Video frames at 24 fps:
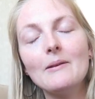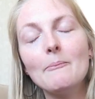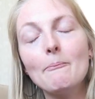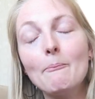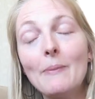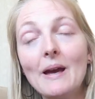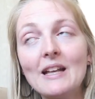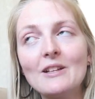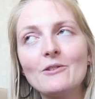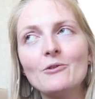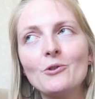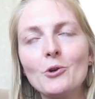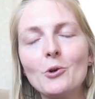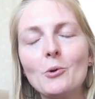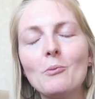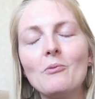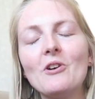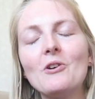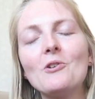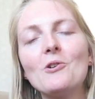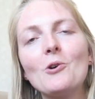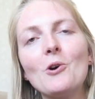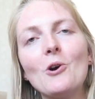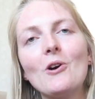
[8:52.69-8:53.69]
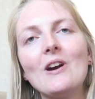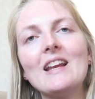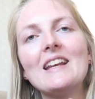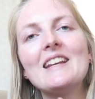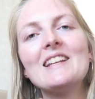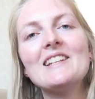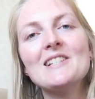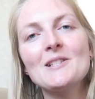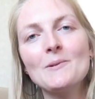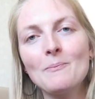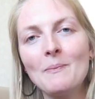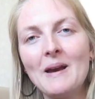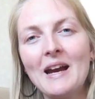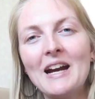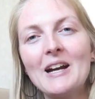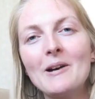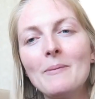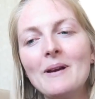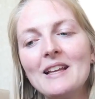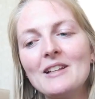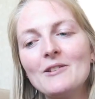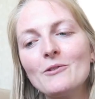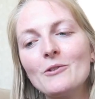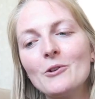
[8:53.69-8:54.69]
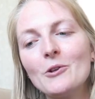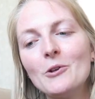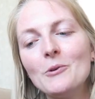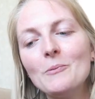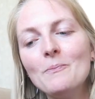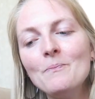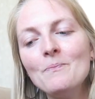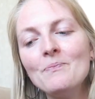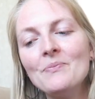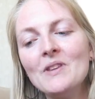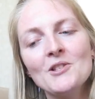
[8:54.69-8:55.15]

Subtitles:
bedroom will go in the spare bedroom,